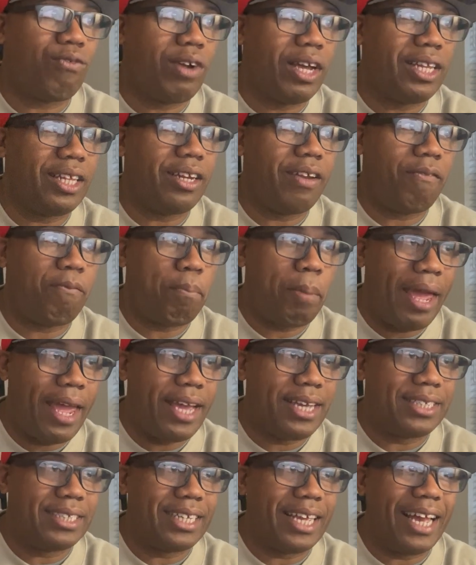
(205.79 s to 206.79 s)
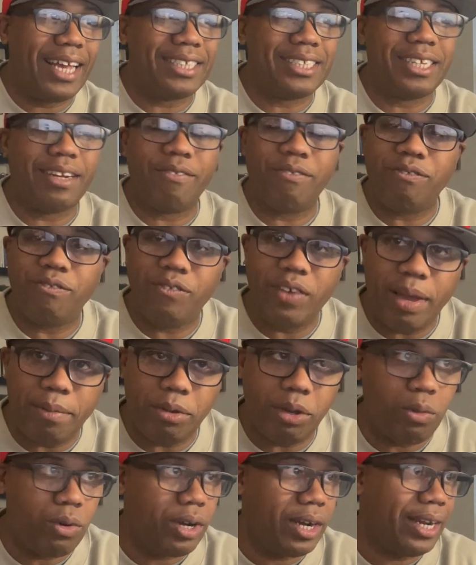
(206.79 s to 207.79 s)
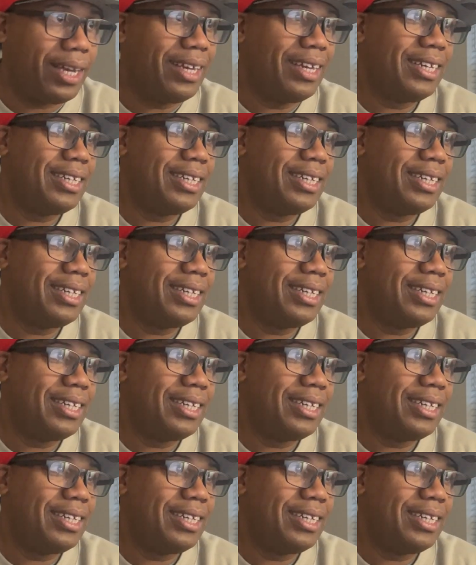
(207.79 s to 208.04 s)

relative pace as in February,